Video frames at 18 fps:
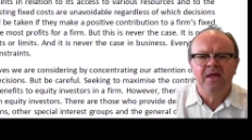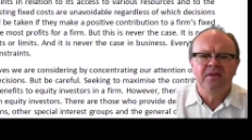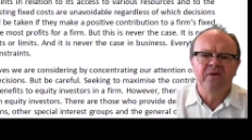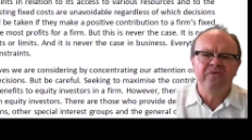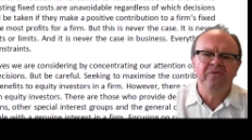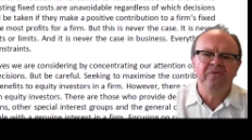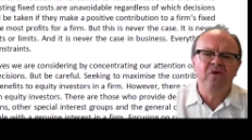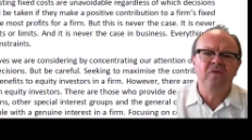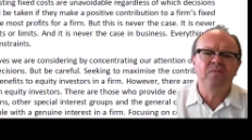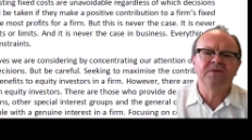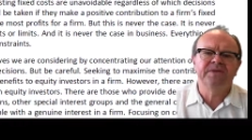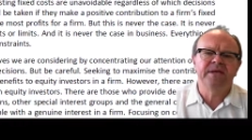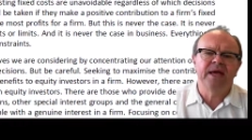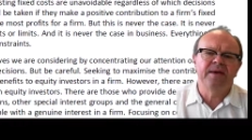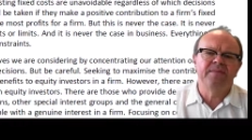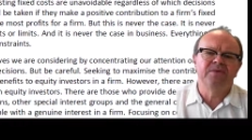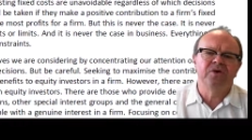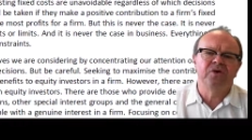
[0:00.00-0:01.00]
The firm was
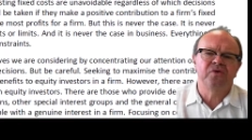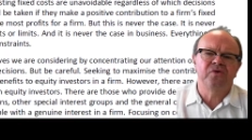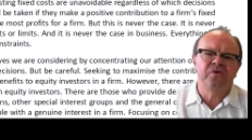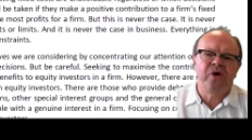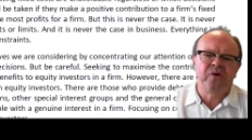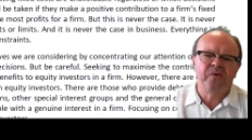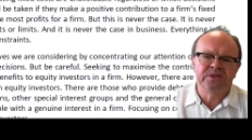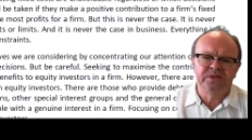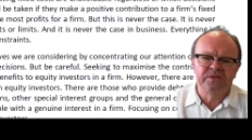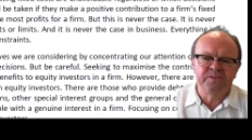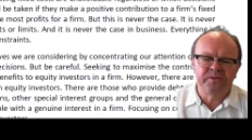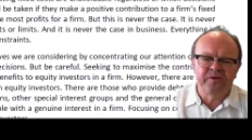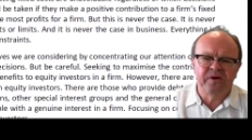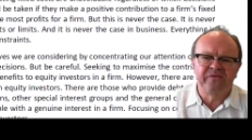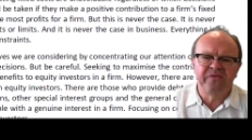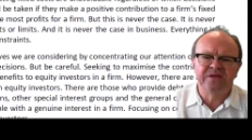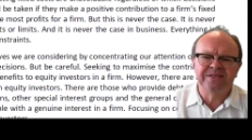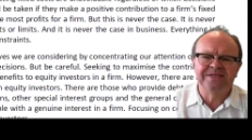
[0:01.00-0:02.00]
able to grow its
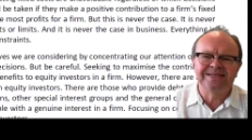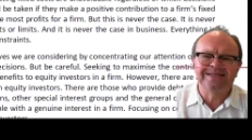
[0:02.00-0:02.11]
profits